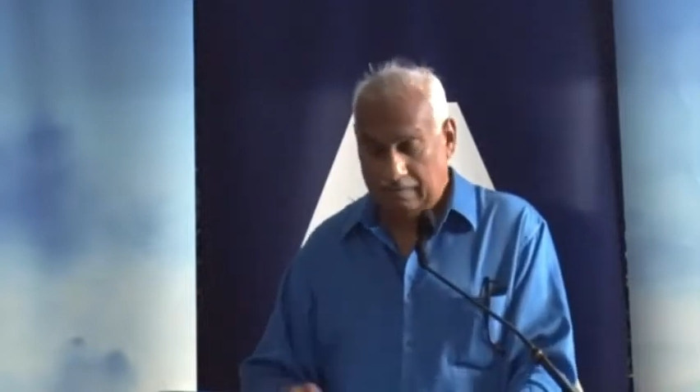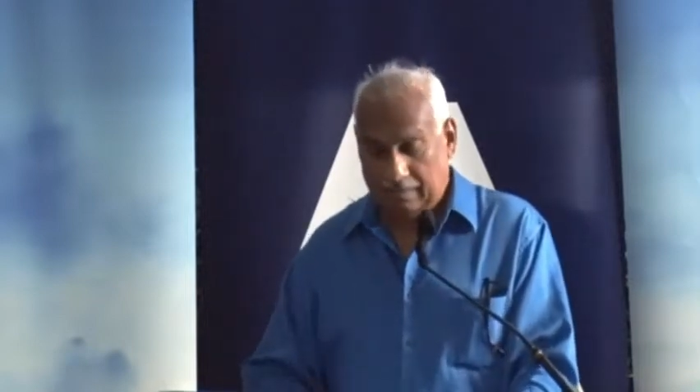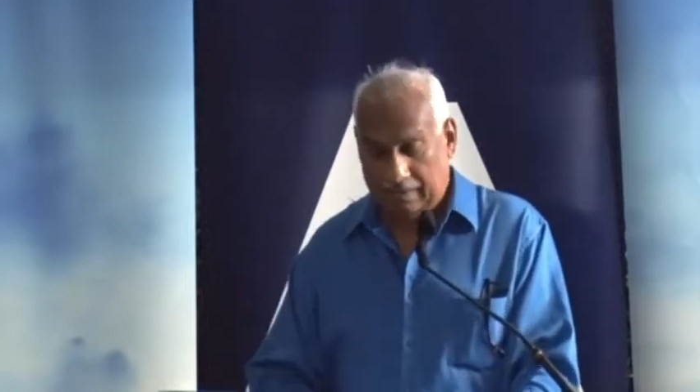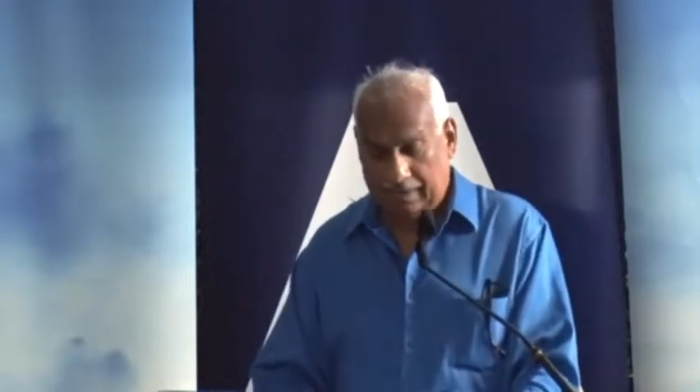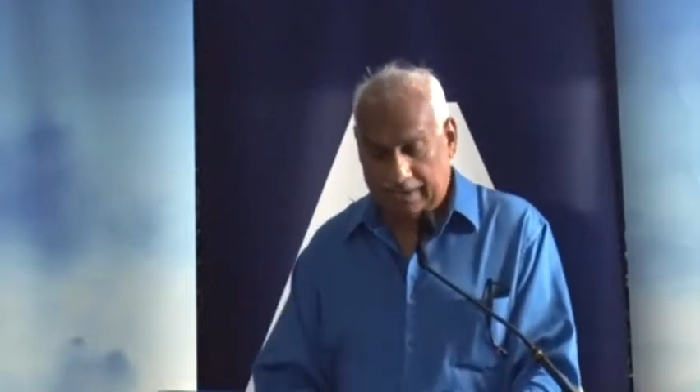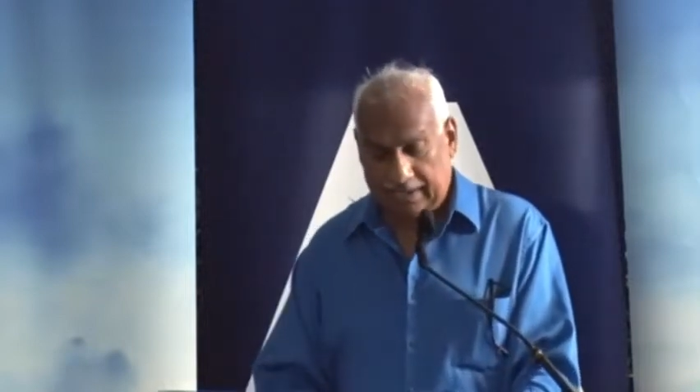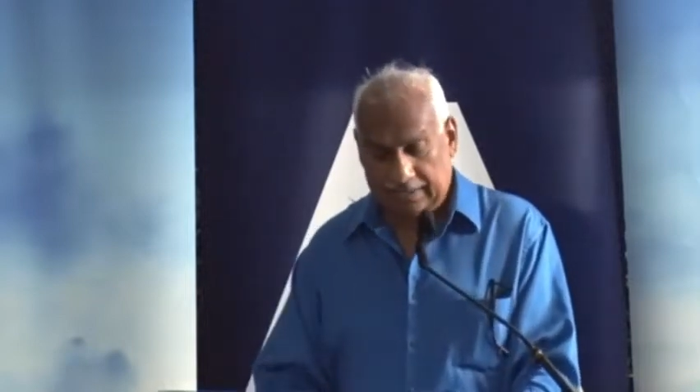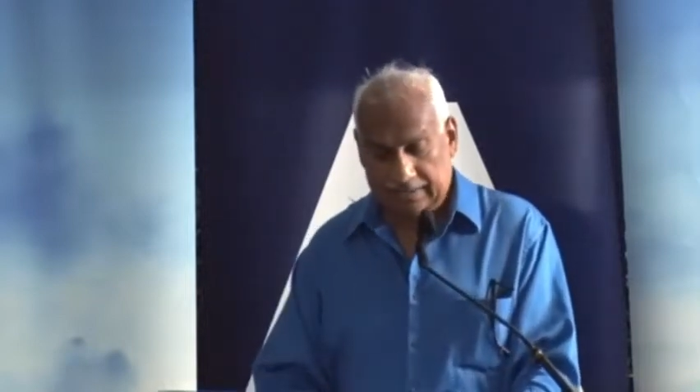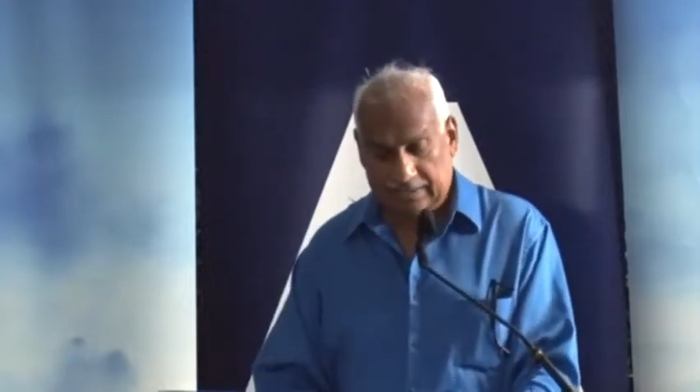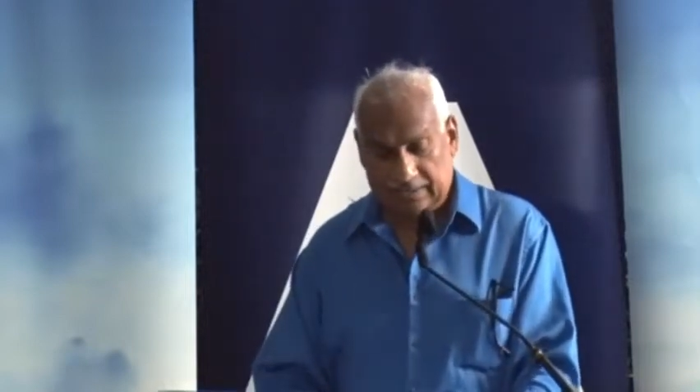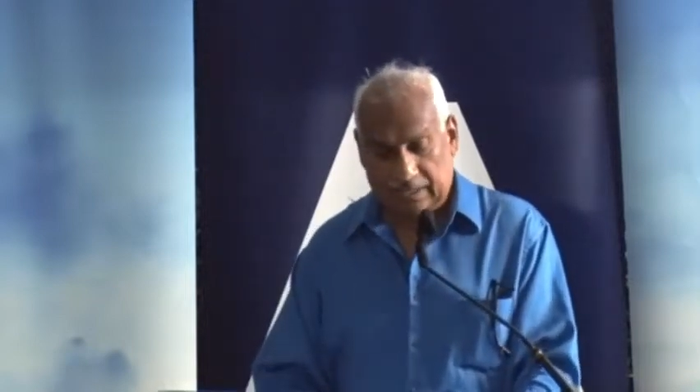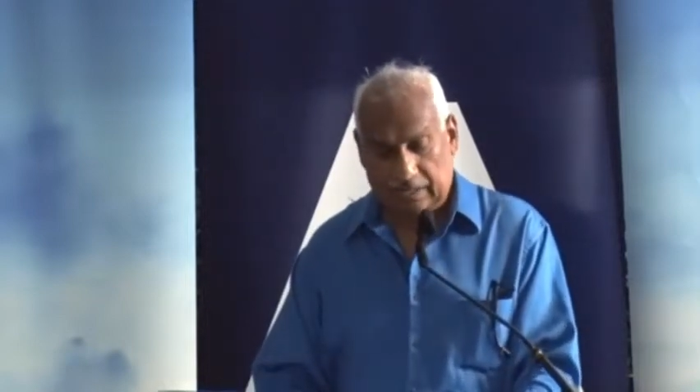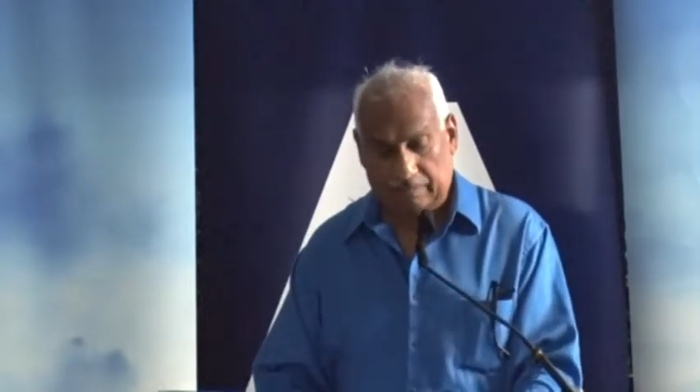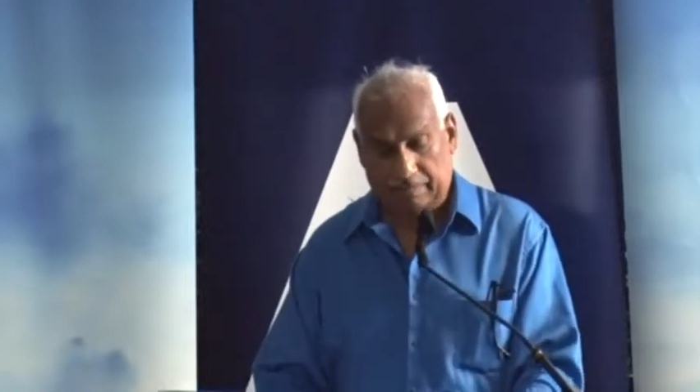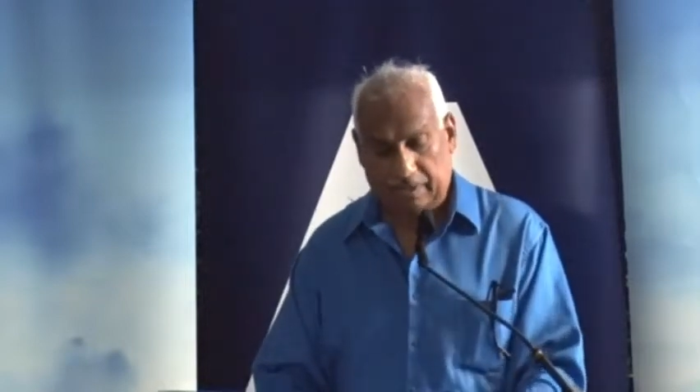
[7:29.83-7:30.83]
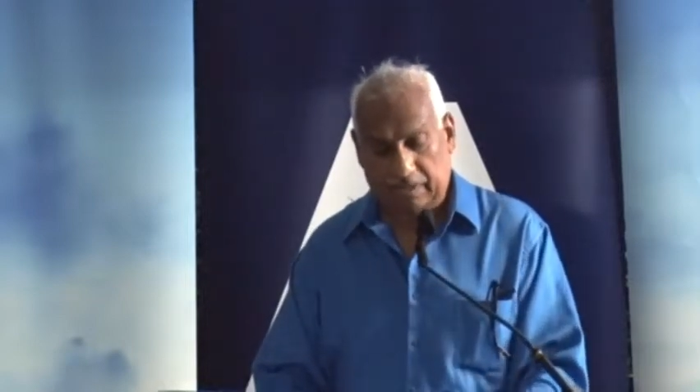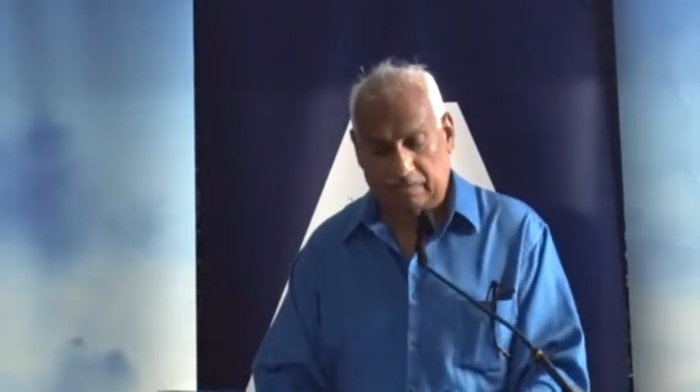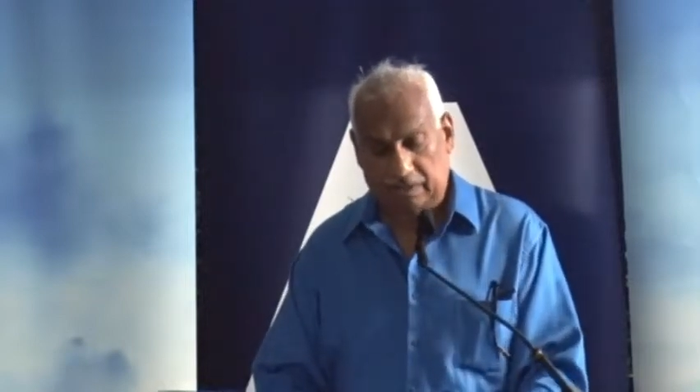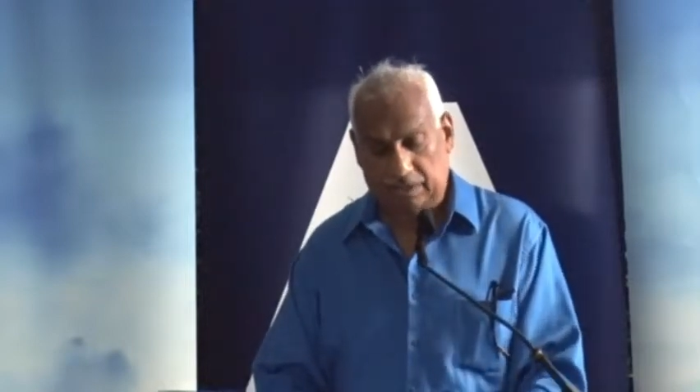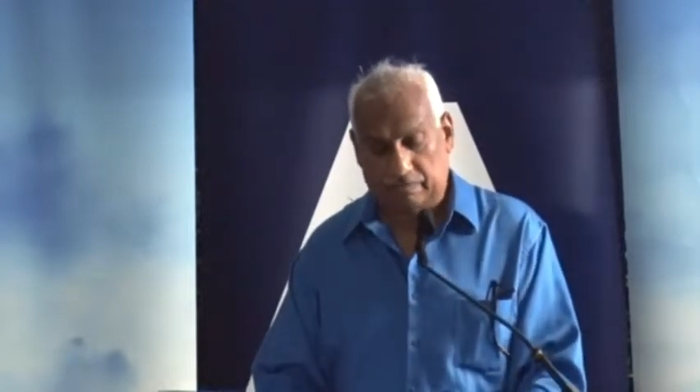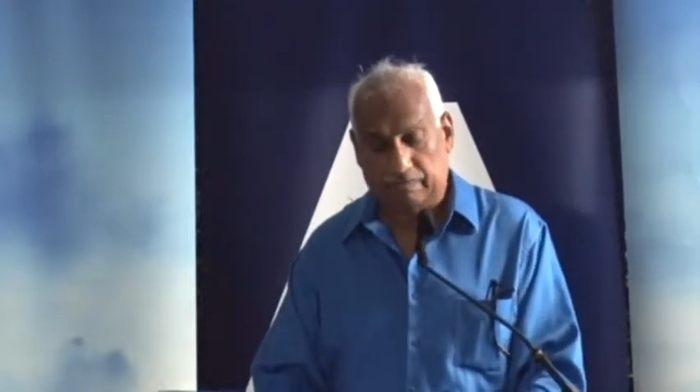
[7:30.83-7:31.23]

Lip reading: landscape, and the rich